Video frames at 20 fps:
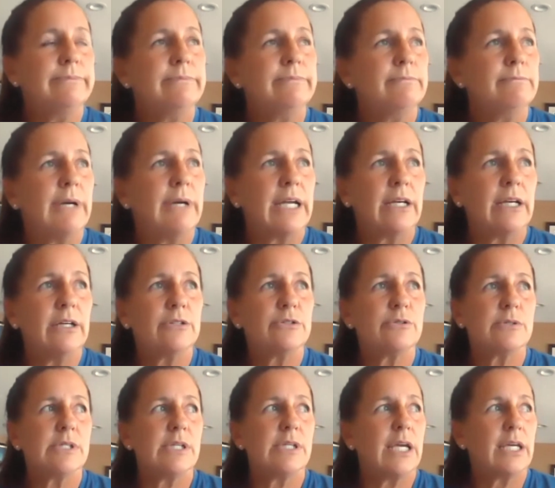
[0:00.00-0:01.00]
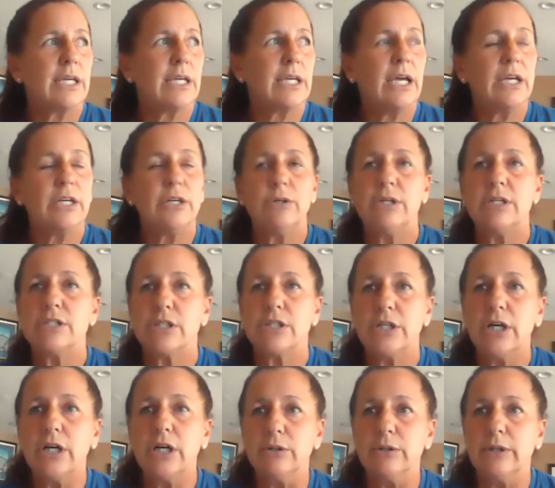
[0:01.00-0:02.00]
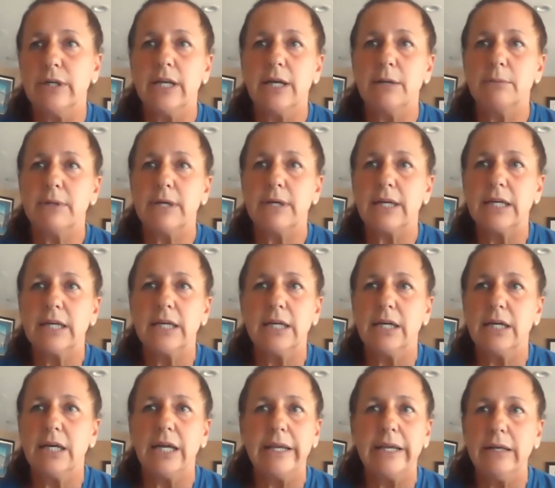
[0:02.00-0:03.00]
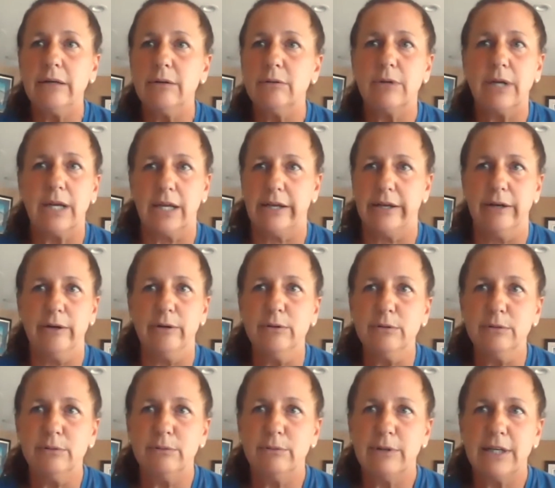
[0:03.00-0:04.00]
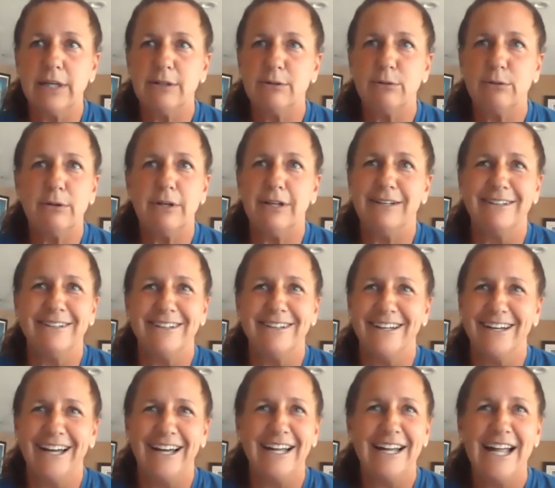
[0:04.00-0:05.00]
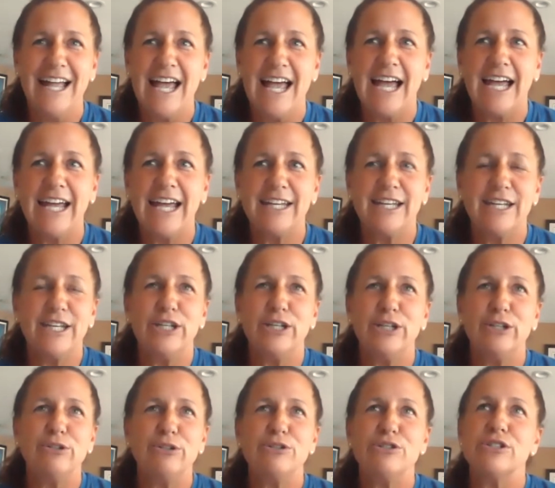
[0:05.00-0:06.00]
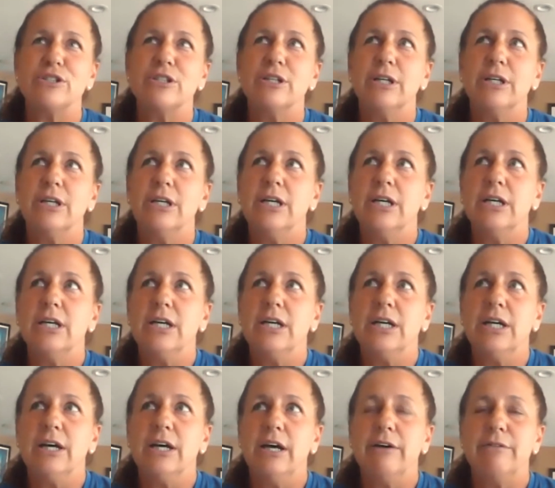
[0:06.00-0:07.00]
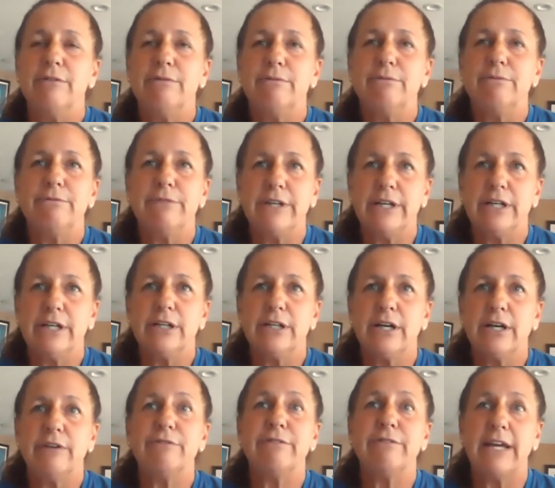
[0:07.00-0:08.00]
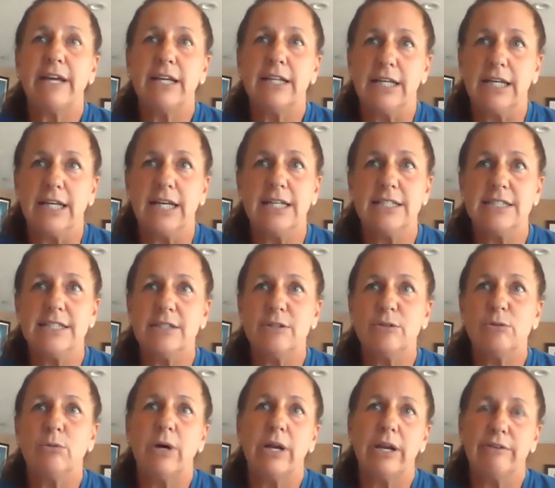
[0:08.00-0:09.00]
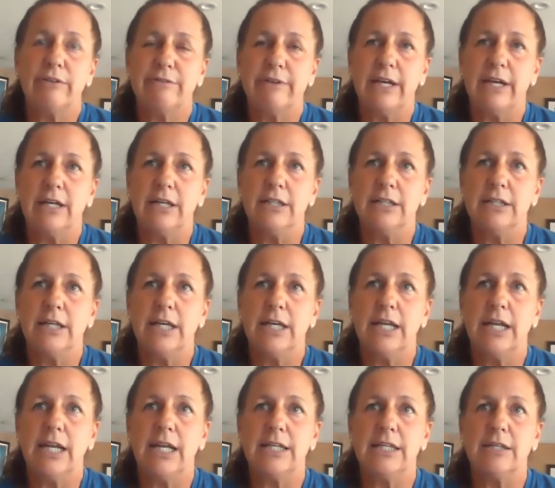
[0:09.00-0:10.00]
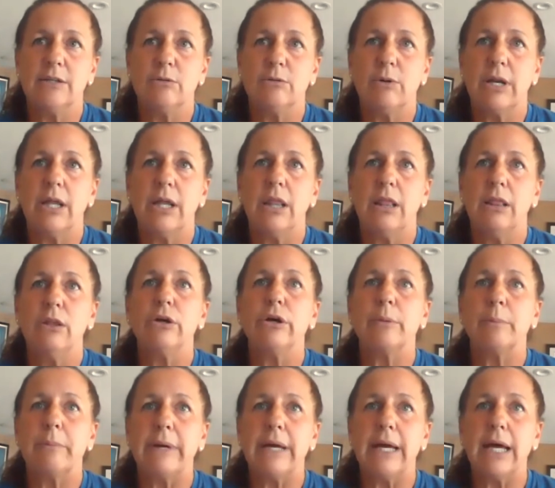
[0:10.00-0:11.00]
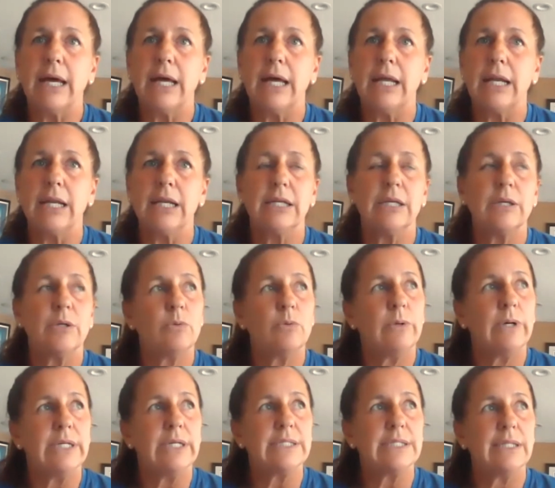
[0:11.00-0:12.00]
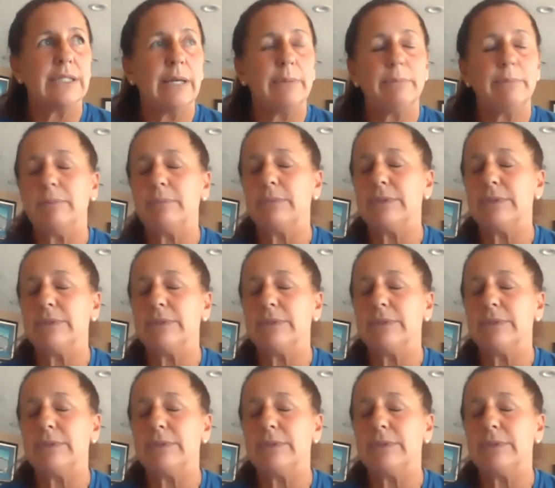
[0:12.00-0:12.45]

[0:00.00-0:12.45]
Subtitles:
my coach was like, yeah, you need to go, and I'm like, I don't want to go. Why don't... I had a huge fear of failing. I didn't want to fail. I didn't want to look bad. I didn't want to let people